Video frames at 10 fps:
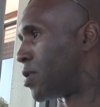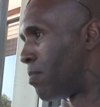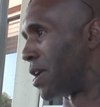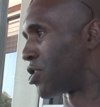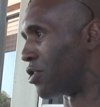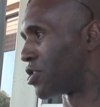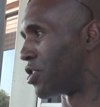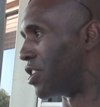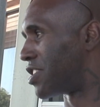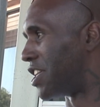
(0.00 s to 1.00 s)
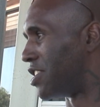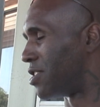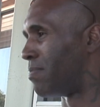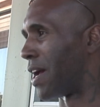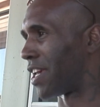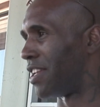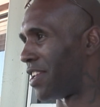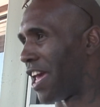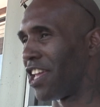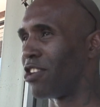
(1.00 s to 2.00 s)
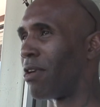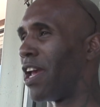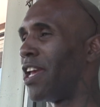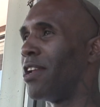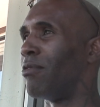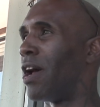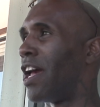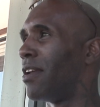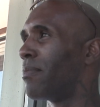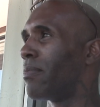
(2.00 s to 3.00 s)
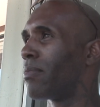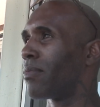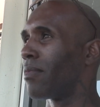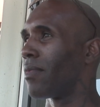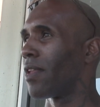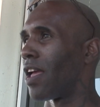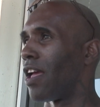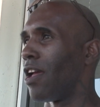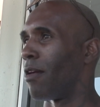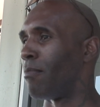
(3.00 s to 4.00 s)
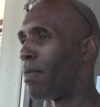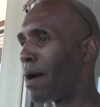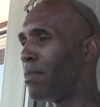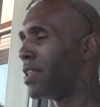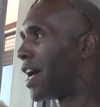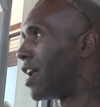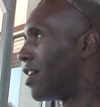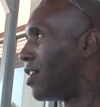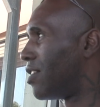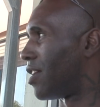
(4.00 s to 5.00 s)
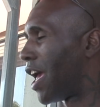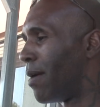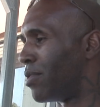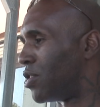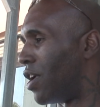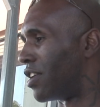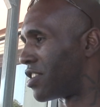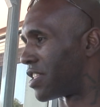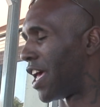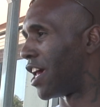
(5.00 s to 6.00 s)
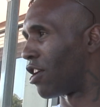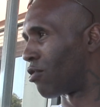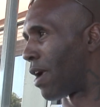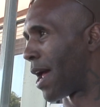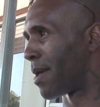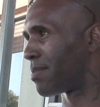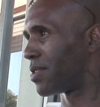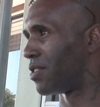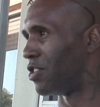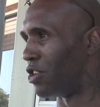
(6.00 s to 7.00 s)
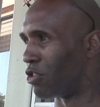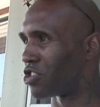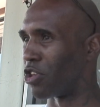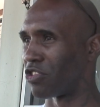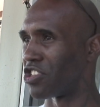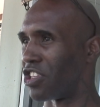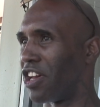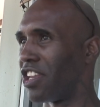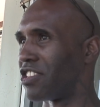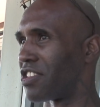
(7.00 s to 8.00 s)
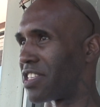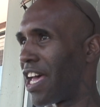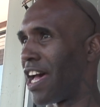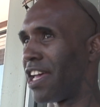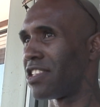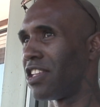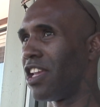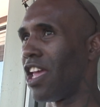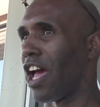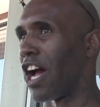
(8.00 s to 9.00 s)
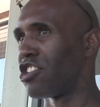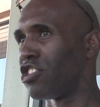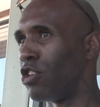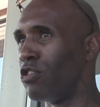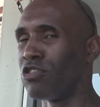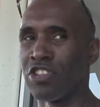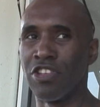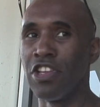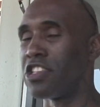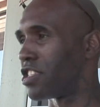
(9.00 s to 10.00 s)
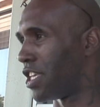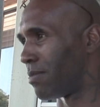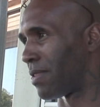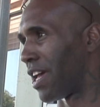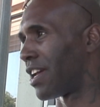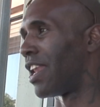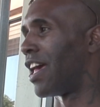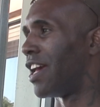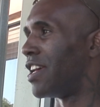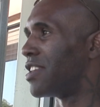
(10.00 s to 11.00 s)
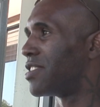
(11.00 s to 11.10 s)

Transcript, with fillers: My social studies teacher back in eighth grade, right? By me not able to understand or grasp, you know, social studies or science, I chose to skip that class,